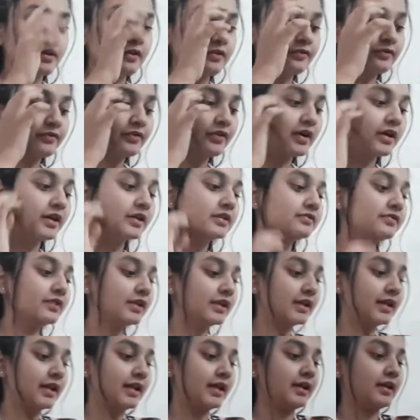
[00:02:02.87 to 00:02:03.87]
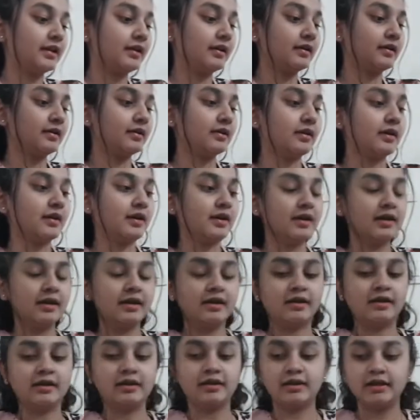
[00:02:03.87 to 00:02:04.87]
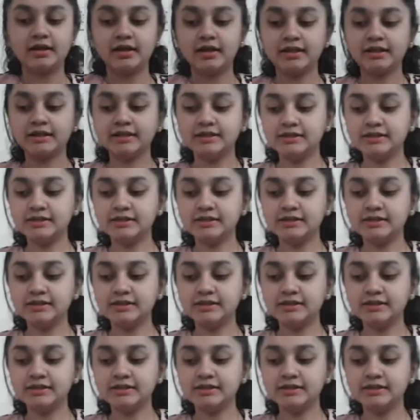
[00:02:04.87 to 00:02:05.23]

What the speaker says: first we'll take I